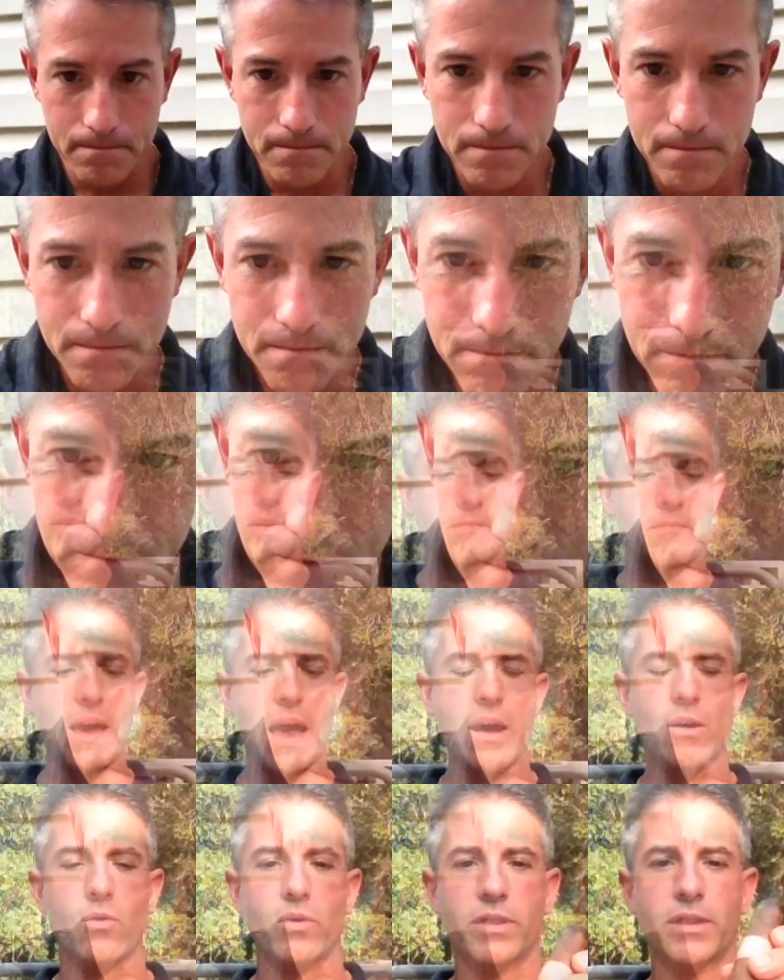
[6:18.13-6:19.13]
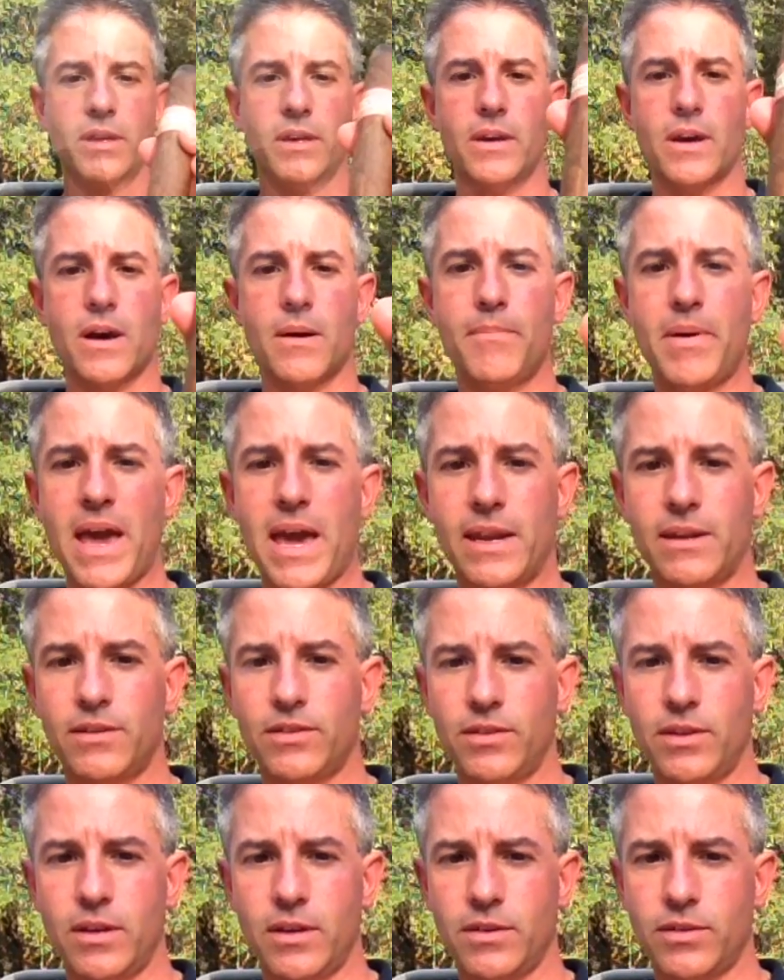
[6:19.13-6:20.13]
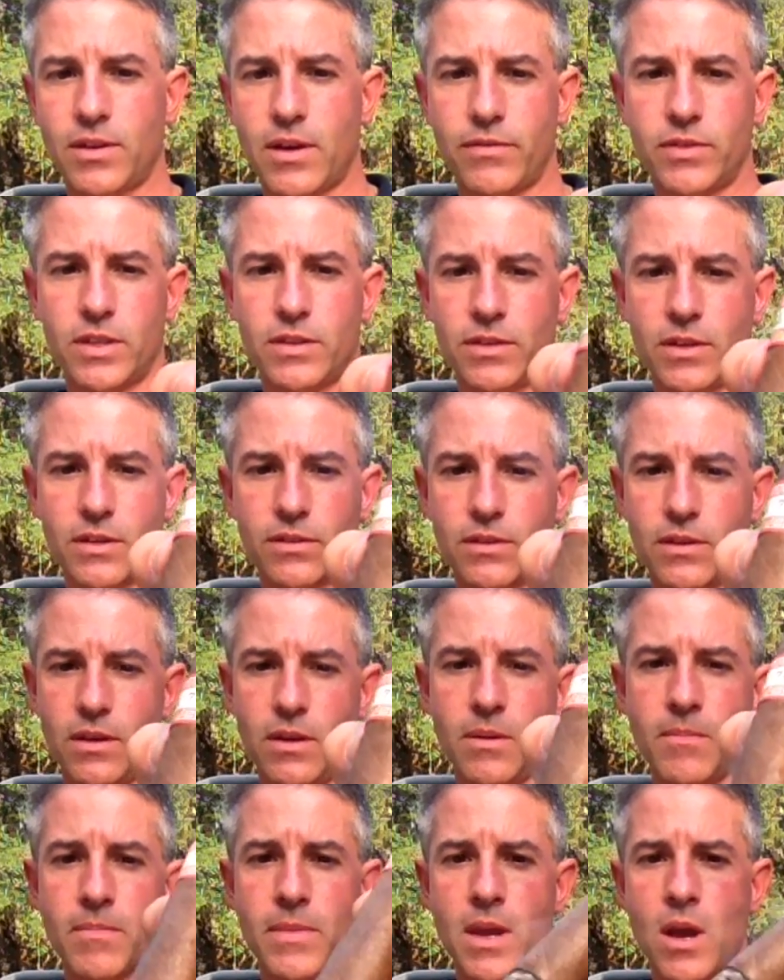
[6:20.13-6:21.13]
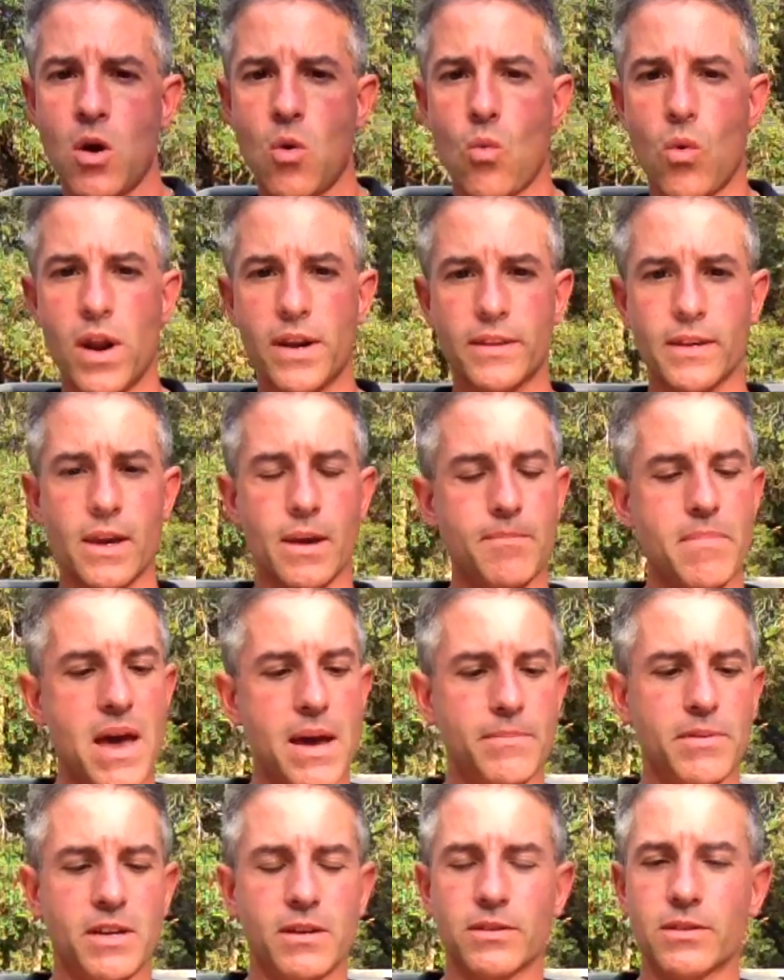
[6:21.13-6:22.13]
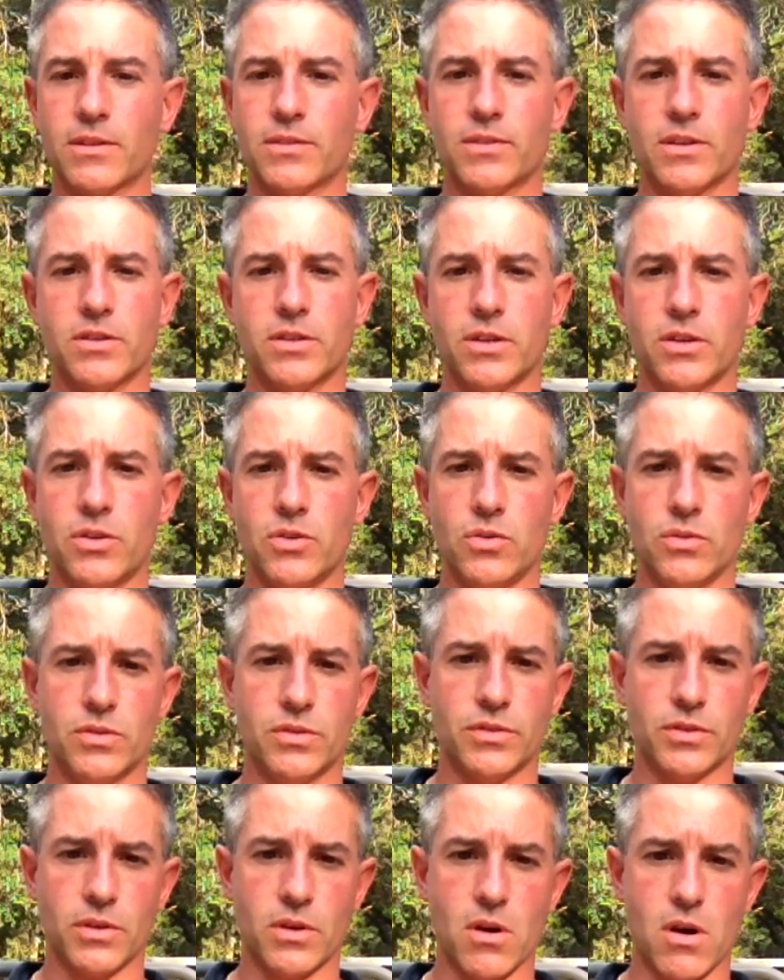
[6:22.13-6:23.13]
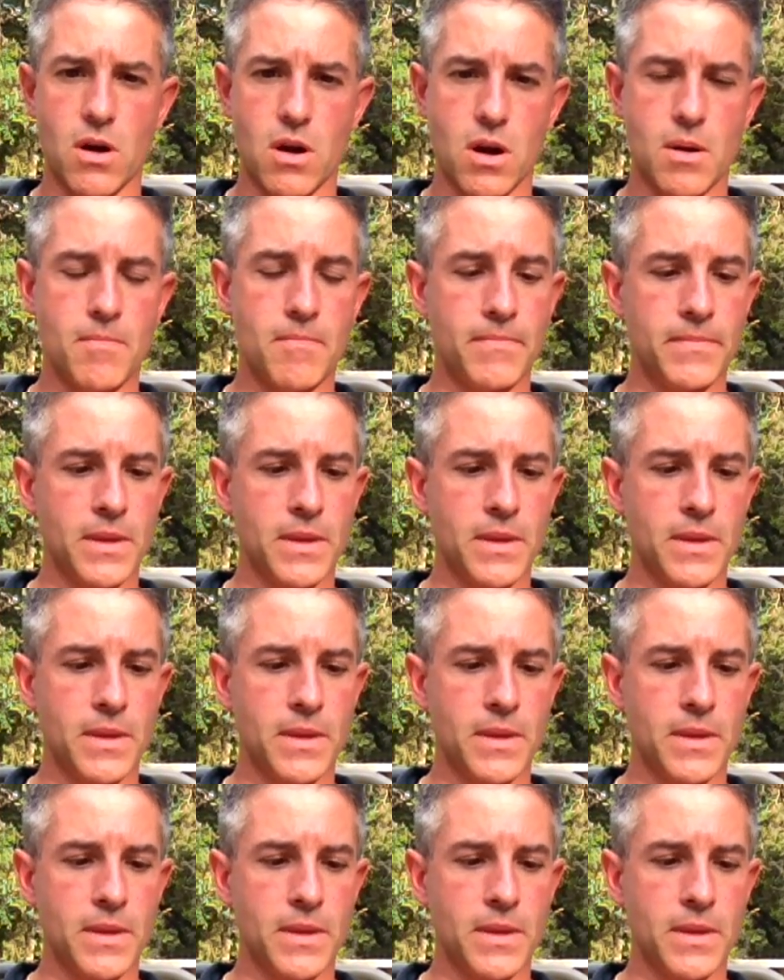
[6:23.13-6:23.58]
Hi guys, I'm back with the Panacea 760. Wanted to get back because it's such a huge cigar.